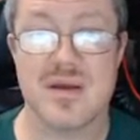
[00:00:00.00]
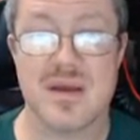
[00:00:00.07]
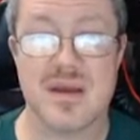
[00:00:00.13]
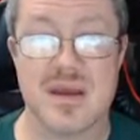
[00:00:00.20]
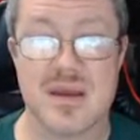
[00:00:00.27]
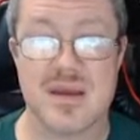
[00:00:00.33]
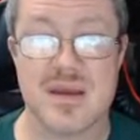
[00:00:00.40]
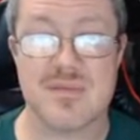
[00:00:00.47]

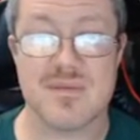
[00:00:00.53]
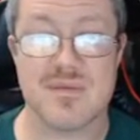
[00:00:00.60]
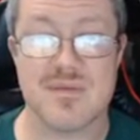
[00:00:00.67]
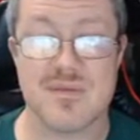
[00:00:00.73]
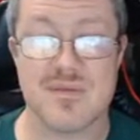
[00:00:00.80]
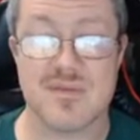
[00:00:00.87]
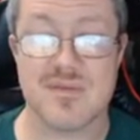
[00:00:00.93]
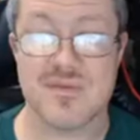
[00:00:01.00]
and
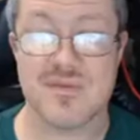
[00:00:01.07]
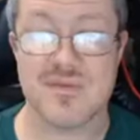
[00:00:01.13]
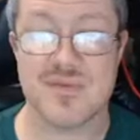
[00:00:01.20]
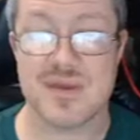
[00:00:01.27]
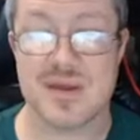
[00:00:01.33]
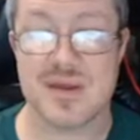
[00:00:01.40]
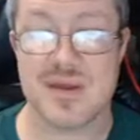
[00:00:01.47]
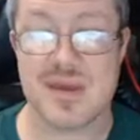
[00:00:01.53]

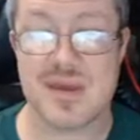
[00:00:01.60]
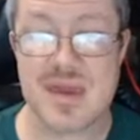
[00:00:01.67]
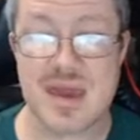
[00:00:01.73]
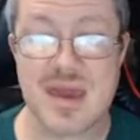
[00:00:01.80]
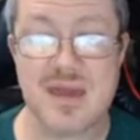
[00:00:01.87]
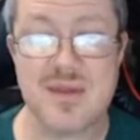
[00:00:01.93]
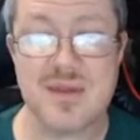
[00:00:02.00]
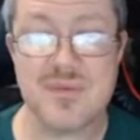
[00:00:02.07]
you
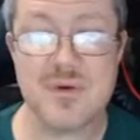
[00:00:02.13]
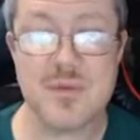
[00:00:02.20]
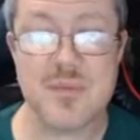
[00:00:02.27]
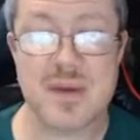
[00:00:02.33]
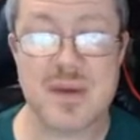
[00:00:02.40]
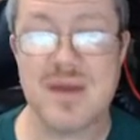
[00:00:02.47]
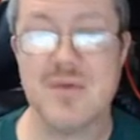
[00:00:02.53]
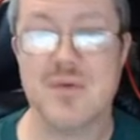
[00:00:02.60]
kind of feel
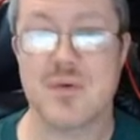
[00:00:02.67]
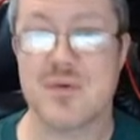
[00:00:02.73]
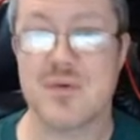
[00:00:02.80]
bad for them.